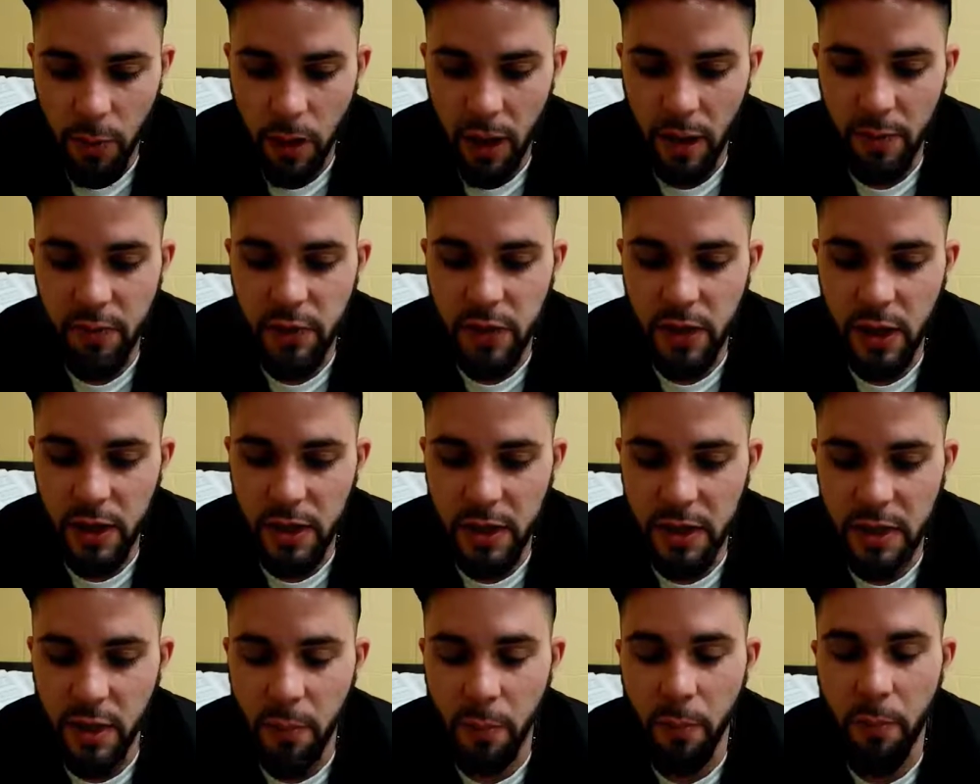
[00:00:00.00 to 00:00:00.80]
What I've
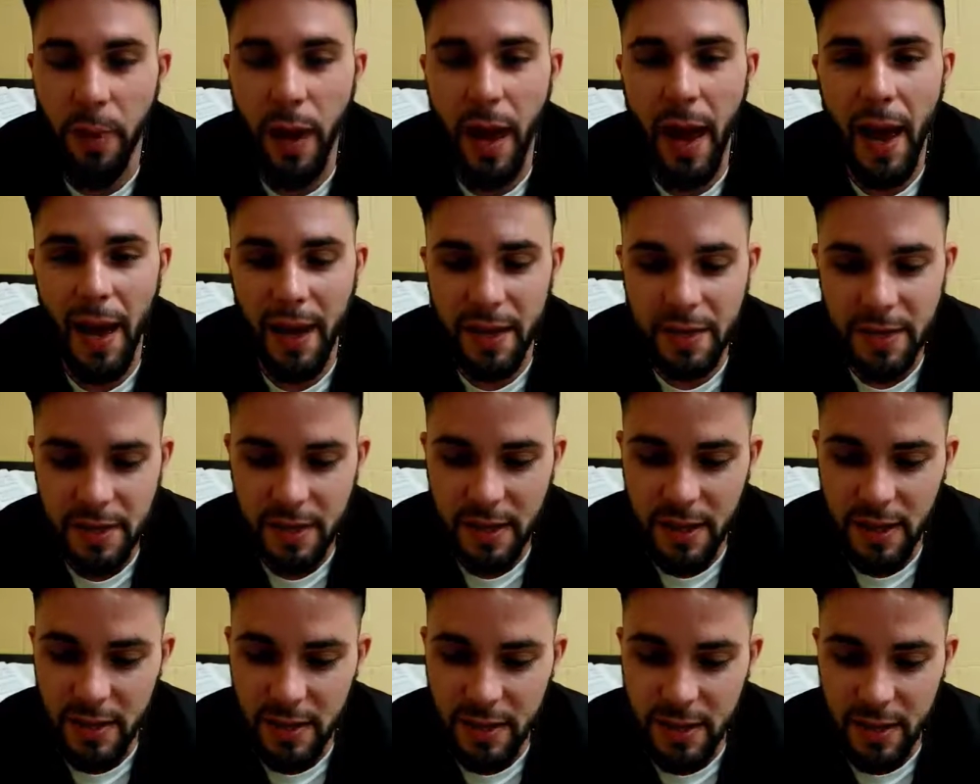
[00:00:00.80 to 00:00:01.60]
done in the
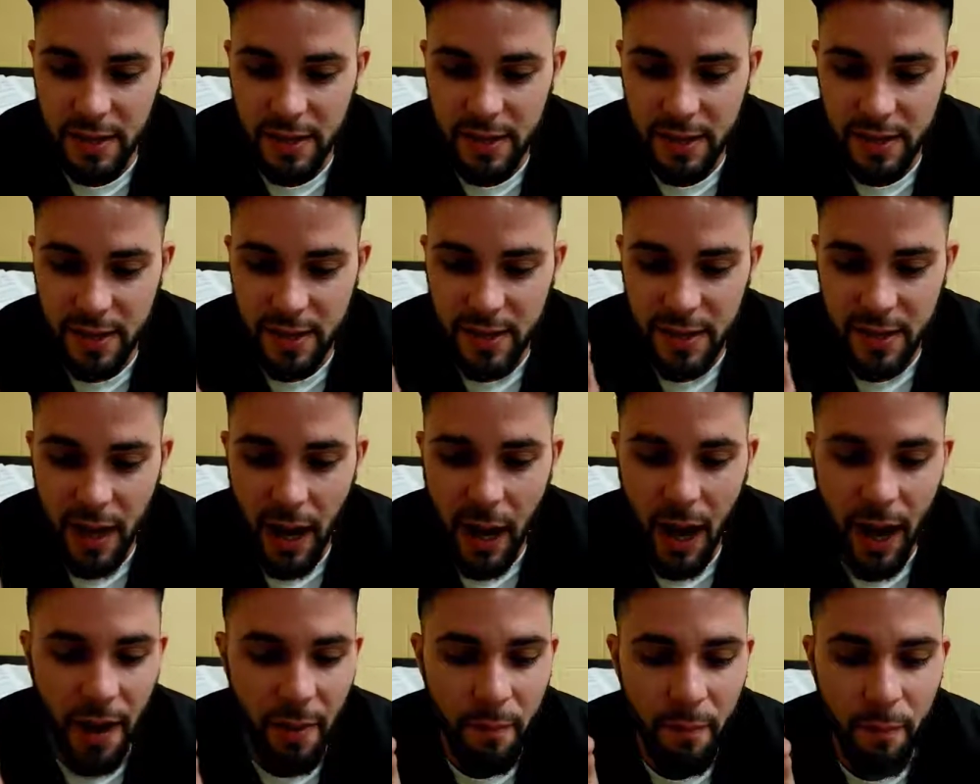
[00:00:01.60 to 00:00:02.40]
past does
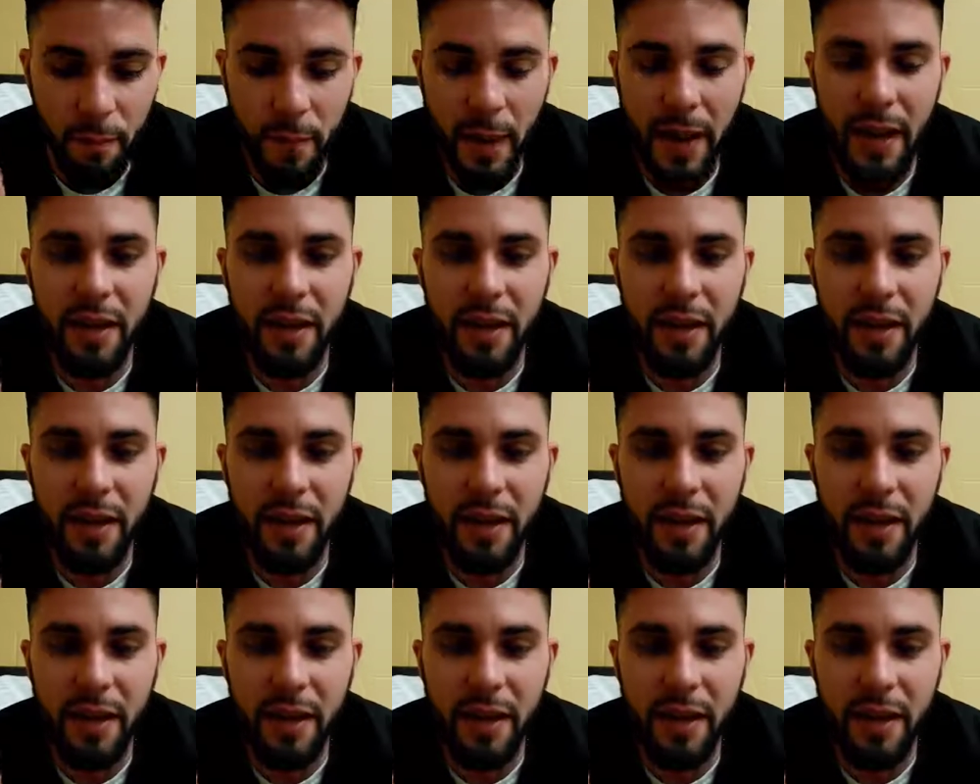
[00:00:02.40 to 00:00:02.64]
not